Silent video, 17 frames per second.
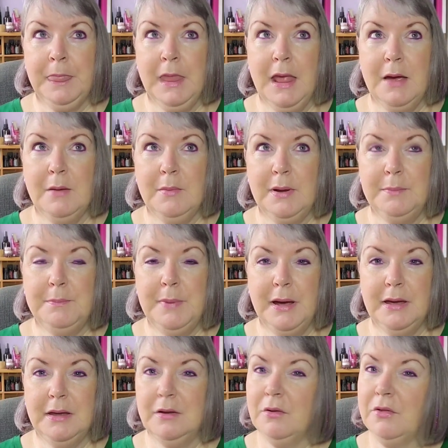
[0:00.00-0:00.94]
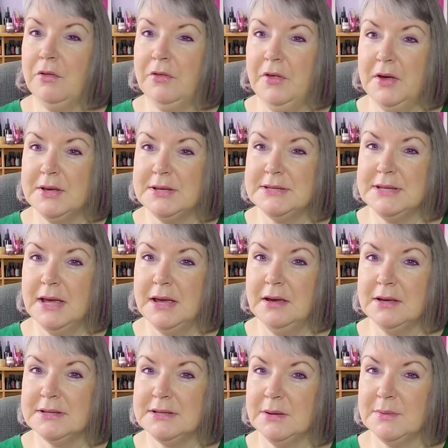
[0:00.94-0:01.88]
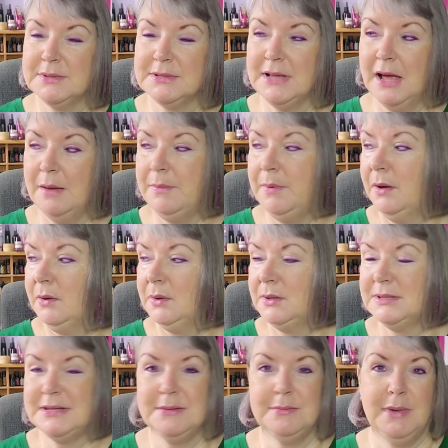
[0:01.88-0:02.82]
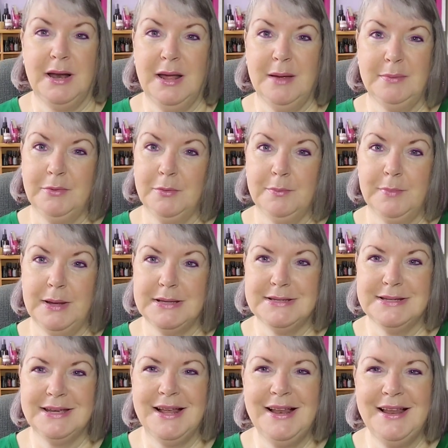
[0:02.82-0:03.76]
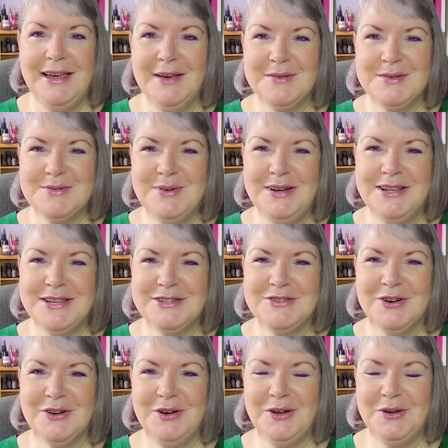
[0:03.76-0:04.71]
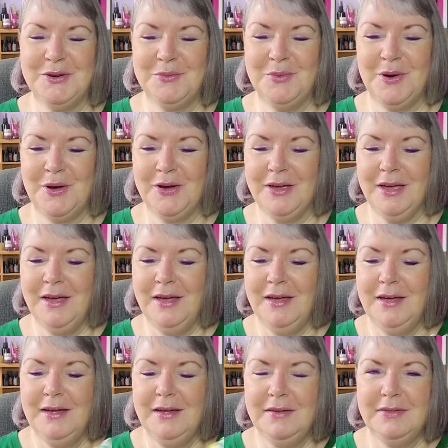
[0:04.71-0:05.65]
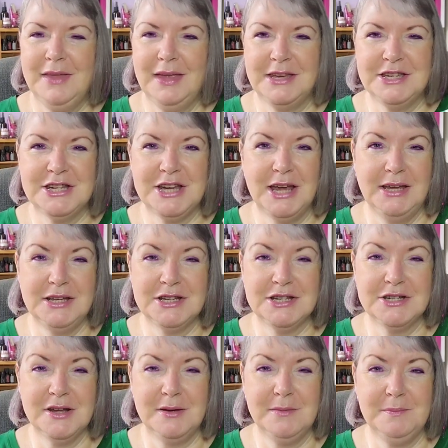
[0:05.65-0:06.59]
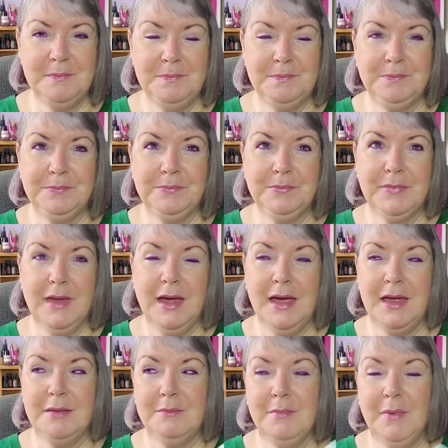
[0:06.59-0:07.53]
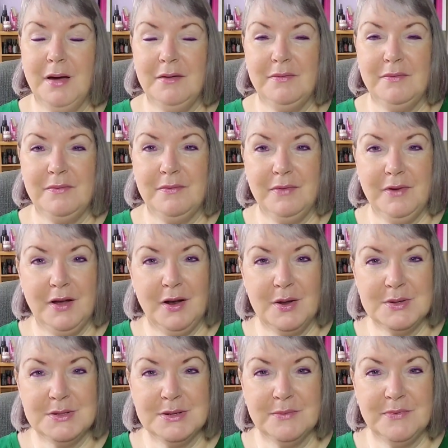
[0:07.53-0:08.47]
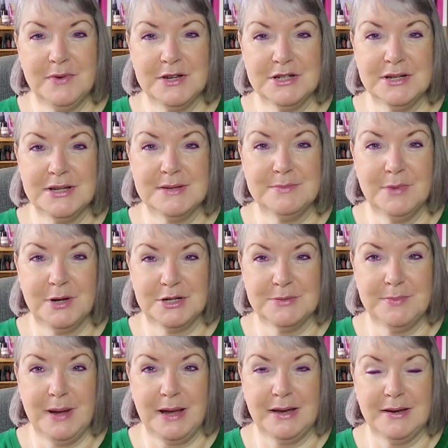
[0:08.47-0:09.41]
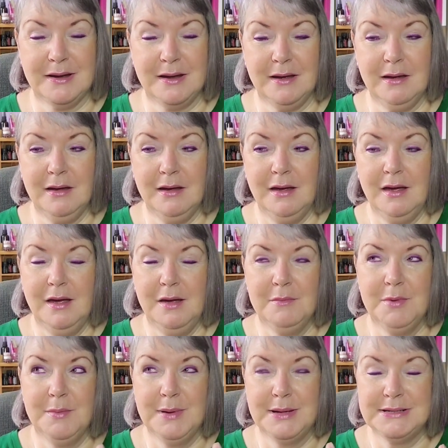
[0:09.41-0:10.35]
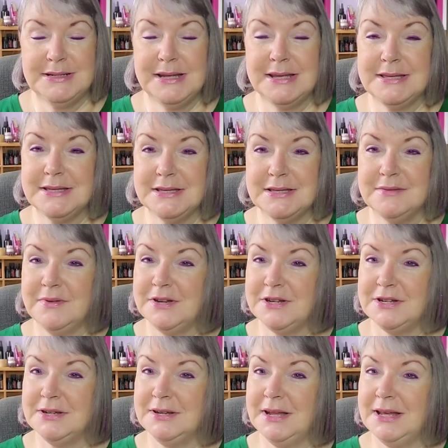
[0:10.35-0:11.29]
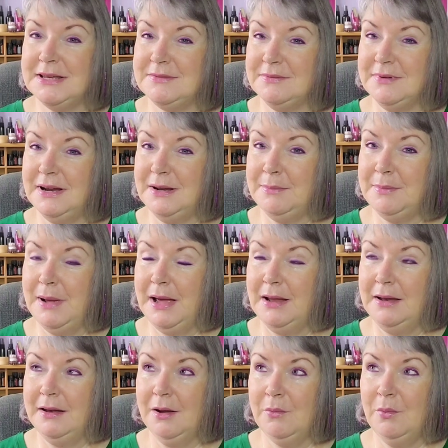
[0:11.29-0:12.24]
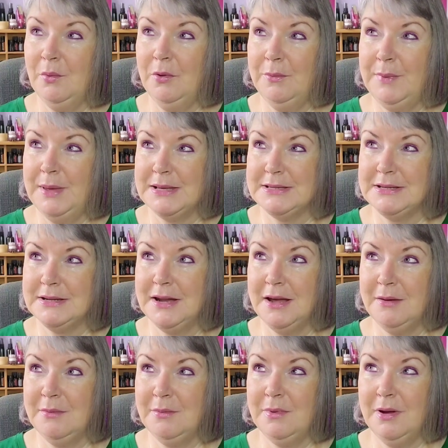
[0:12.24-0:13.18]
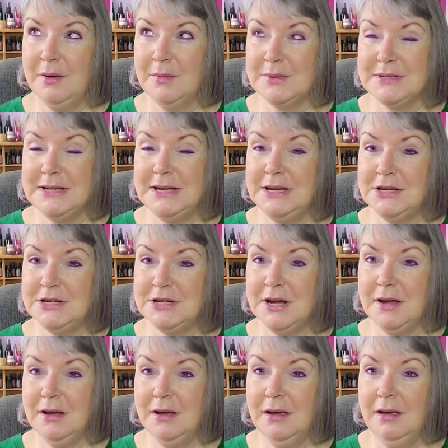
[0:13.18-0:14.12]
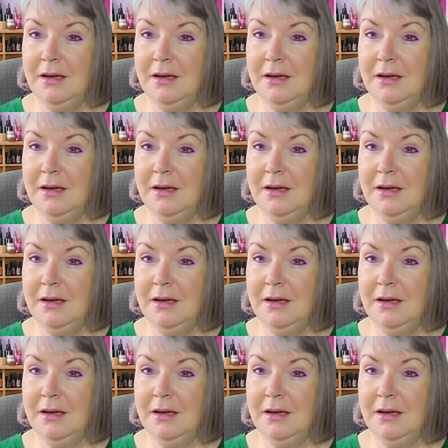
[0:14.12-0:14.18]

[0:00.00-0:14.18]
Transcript: I went back in on Thursday because I wasn't happy. I couldn't see my laptop, basically. I was really struggling to work. They changed them and my close-up vision is much better, but my distance vision is really bad. And I wore them yesterday when I was teaching.